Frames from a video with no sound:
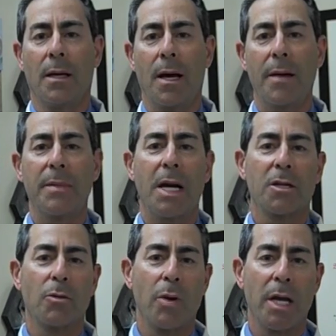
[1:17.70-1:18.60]
I'm
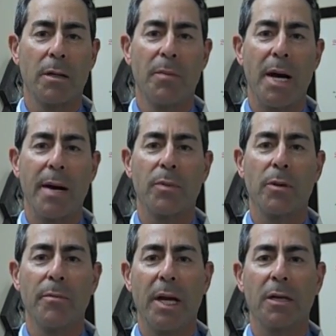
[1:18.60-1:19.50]
Dr. Ronald
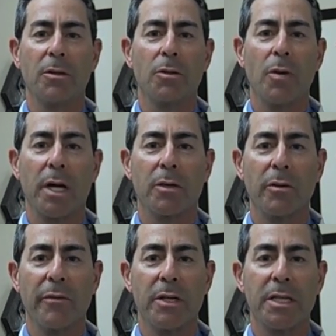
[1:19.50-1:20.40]
Popper, Medical Director
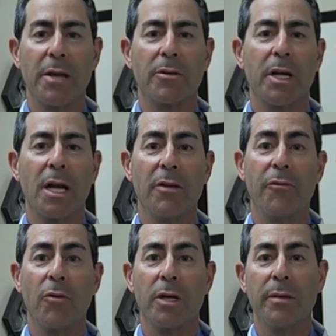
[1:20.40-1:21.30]
of the Southern
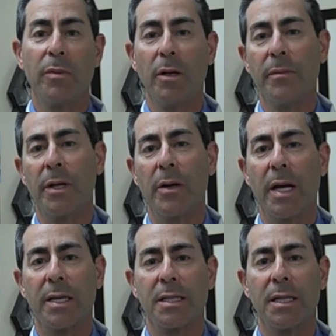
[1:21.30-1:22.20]
California
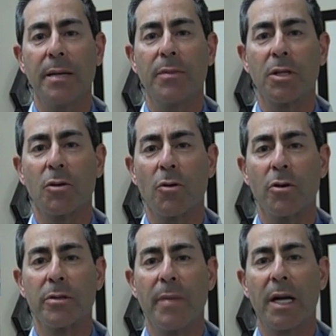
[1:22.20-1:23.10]
Pulmonary and Sleep
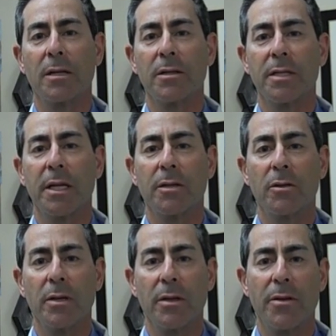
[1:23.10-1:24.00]
Disorders Medical
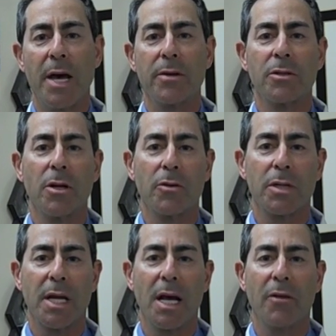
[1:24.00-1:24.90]
Center in Thousand Oaks,
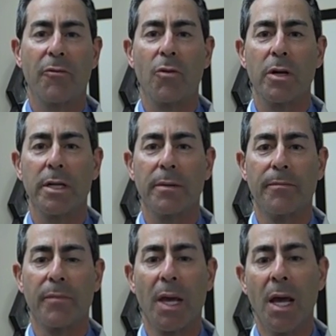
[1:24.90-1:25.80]
California.
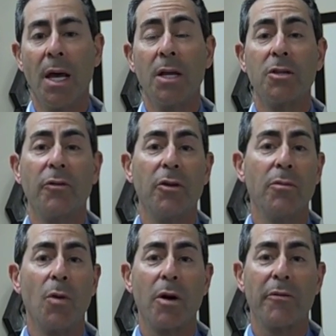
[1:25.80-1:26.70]
To
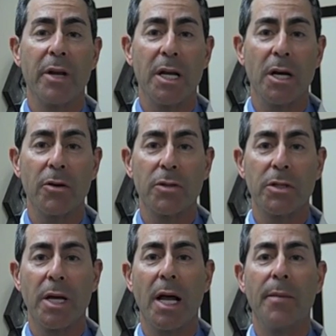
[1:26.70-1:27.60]
view more videos
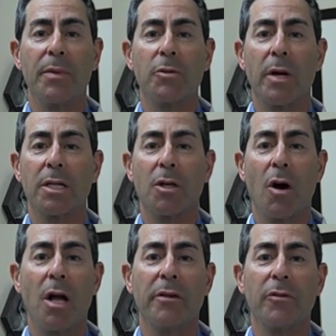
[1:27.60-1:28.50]
to help address
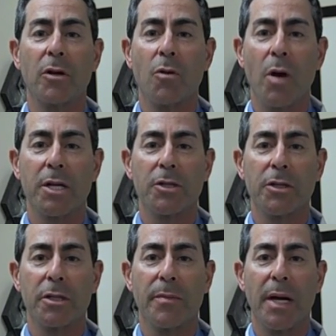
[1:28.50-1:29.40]
all of your
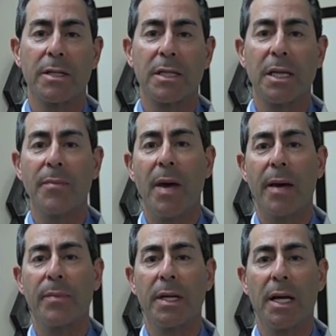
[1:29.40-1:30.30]
questions about sleep
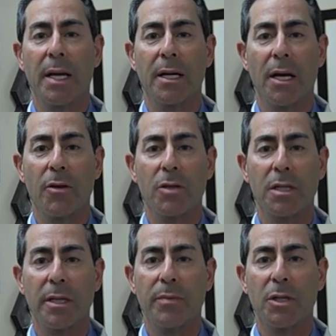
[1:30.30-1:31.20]
apnea and other
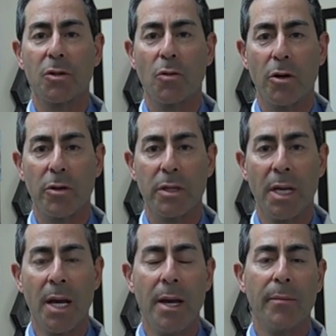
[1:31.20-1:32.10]
sleep disorders,
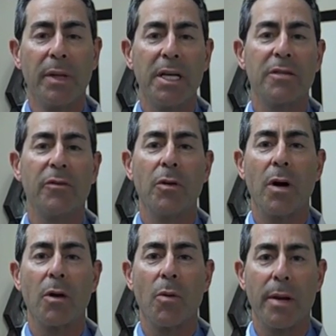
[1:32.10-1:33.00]
please view
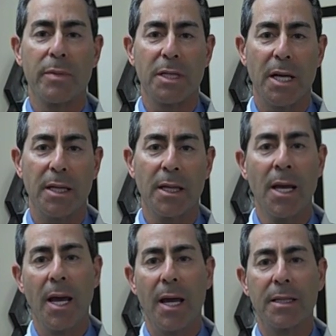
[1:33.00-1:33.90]
our website
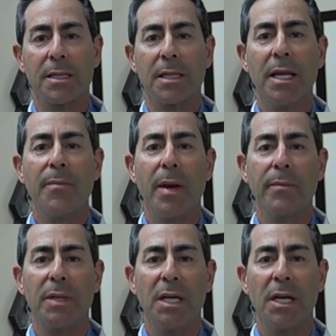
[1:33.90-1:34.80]
at
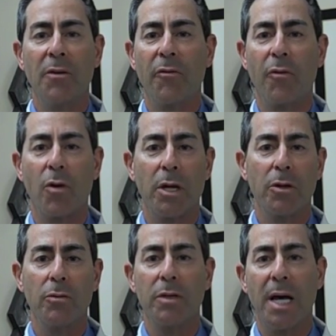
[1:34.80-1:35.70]

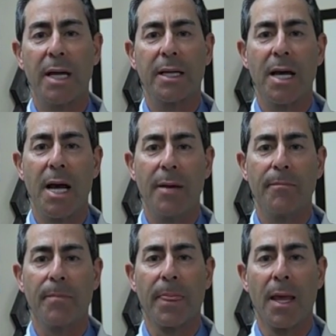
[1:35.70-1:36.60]

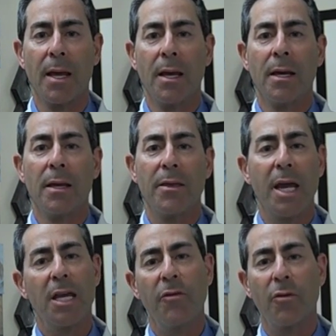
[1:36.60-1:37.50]
sleepmd4u.com.
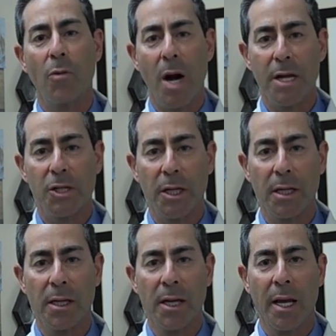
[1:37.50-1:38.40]
Thank you for
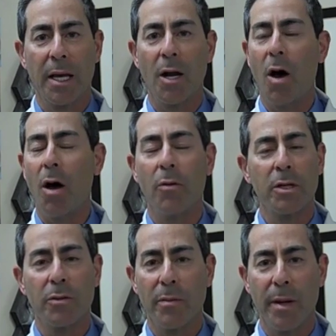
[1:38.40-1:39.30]
watching, and
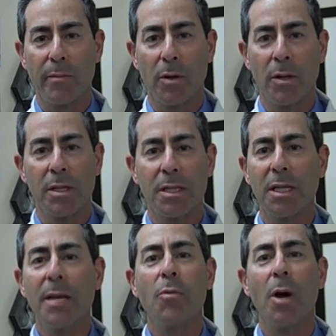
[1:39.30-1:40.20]
always remember,
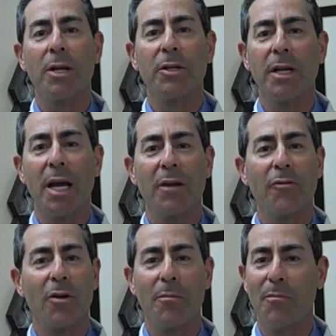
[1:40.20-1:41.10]
sleep well tonight
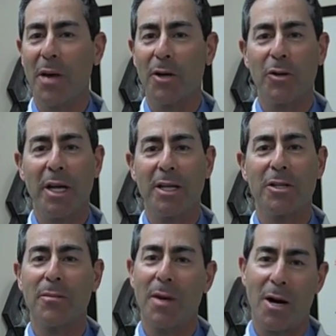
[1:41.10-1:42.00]
for a better day
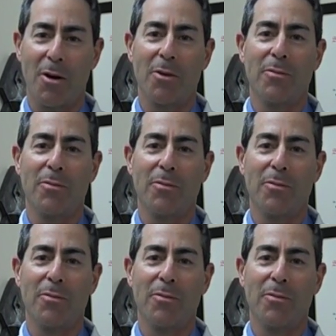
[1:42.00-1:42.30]
tomorrow.